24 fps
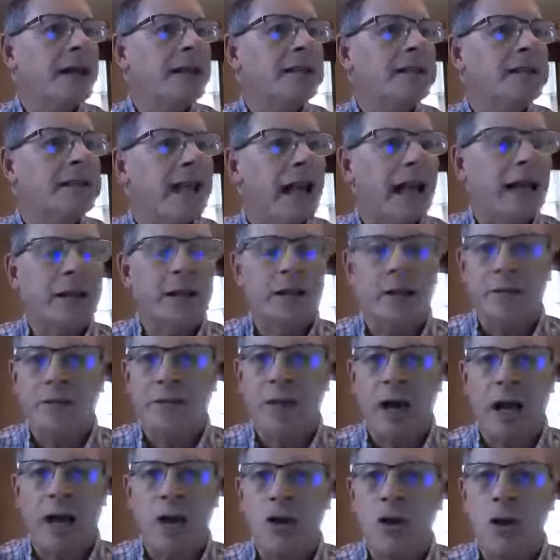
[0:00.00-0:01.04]

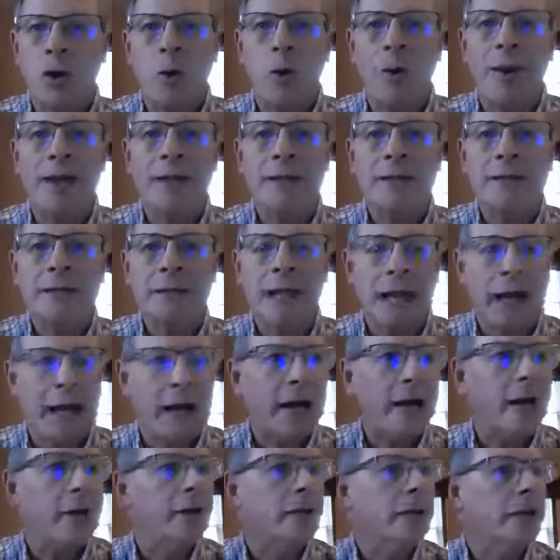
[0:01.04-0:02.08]
sanctify you
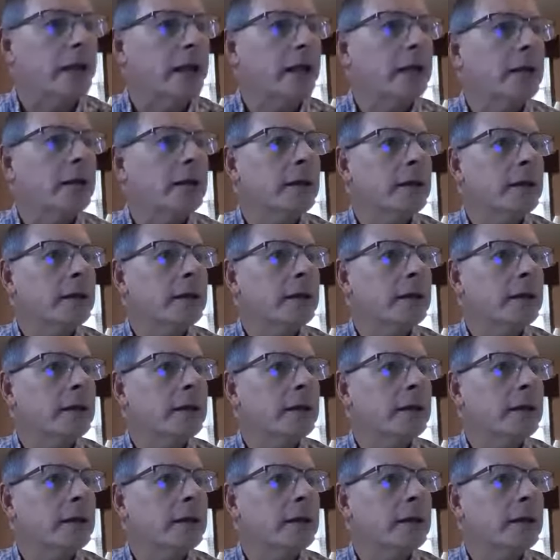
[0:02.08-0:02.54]
entirely,